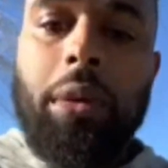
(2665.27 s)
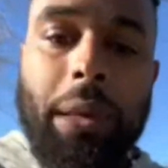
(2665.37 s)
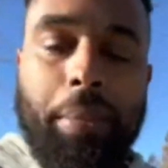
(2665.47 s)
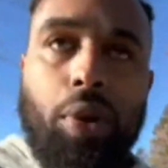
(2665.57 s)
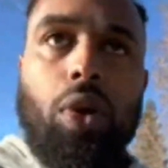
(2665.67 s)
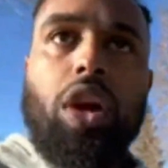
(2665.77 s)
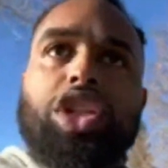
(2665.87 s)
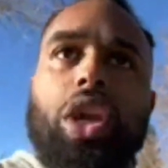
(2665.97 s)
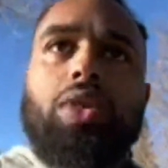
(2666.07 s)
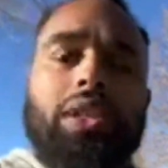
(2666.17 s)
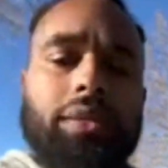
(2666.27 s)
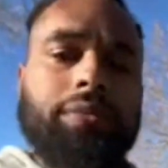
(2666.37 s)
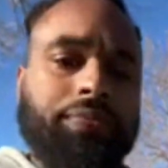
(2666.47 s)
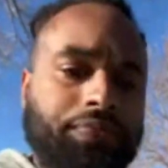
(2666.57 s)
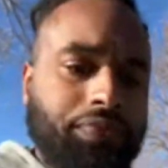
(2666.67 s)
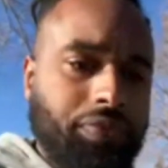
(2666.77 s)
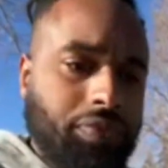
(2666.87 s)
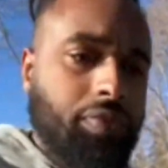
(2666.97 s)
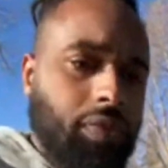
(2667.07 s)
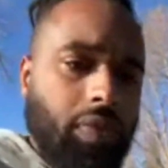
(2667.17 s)
The people who are chosen,
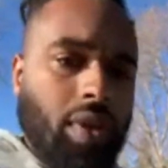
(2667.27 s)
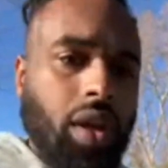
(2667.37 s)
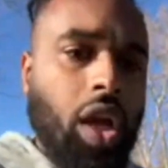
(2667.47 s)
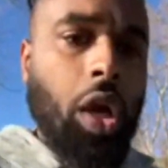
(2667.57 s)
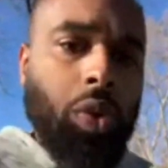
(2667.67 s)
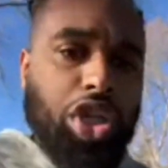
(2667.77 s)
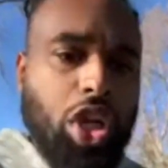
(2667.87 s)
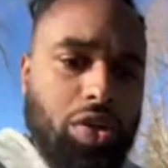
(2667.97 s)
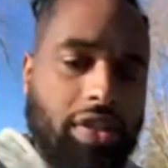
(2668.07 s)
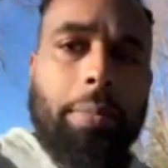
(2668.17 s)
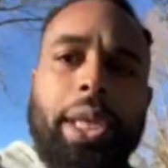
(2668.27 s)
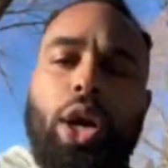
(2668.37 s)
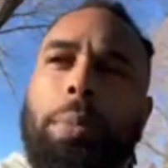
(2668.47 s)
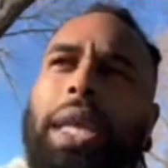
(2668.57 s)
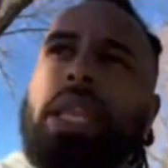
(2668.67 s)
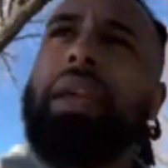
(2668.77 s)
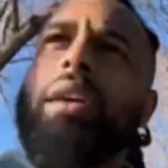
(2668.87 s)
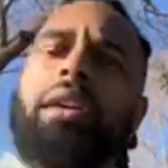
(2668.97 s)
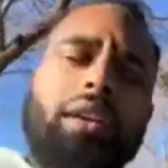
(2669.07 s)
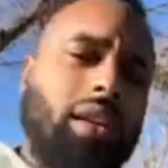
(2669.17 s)
we're chosen to be obedient.
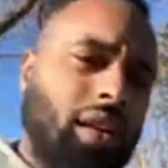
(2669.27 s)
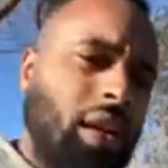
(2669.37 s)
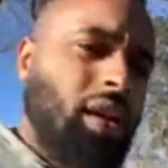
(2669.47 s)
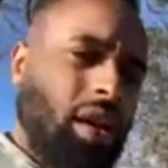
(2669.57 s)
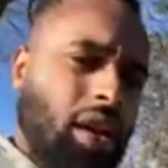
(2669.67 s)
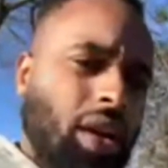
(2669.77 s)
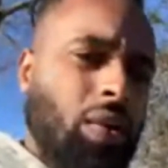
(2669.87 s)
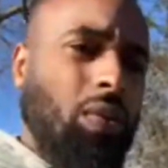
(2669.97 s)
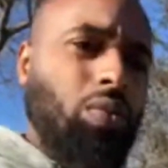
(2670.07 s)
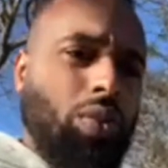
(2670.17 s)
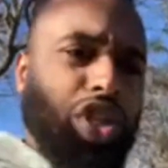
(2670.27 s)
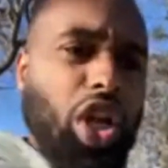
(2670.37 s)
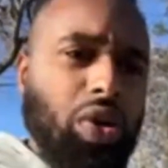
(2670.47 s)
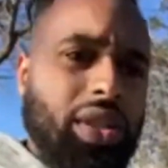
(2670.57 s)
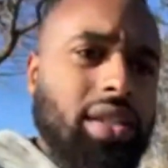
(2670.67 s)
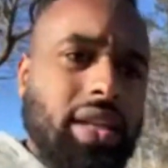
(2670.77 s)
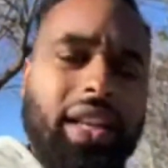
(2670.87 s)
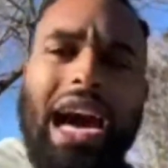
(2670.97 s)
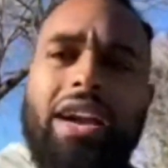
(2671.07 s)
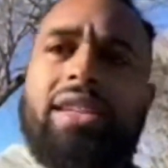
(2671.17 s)
We're chosen to
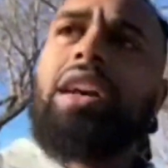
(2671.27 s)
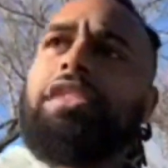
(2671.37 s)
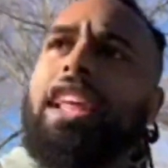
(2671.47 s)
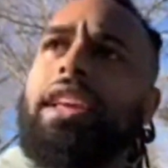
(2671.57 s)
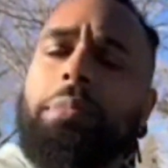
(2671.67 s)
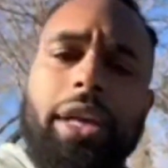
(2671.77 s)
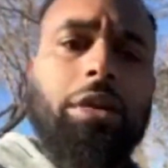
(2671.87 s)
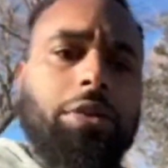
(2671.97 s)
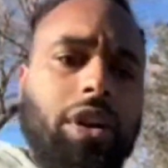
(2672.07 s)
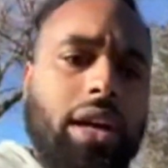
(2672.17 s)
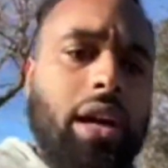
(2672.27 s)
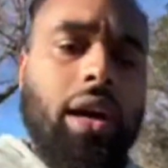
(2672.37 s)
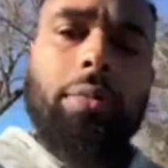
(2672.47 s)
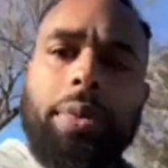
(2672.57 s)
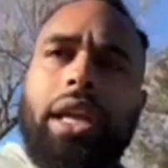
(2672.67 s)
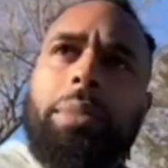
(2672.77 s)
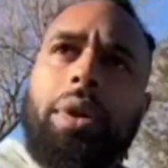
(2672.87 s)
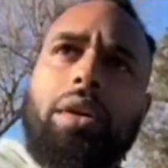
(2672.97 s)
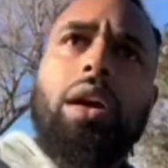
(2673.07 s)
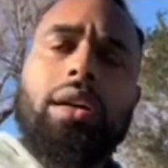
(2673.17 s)
deny ourselves daily and pick up uh, pick up
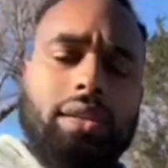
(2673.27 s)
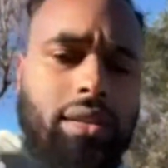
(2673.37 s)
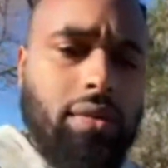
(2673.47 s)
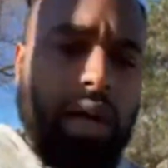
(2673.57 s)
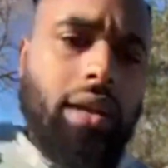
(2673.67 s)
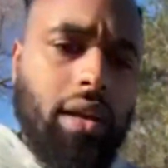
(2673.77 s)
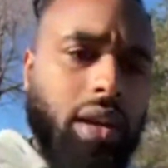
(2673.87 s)
our cross, right?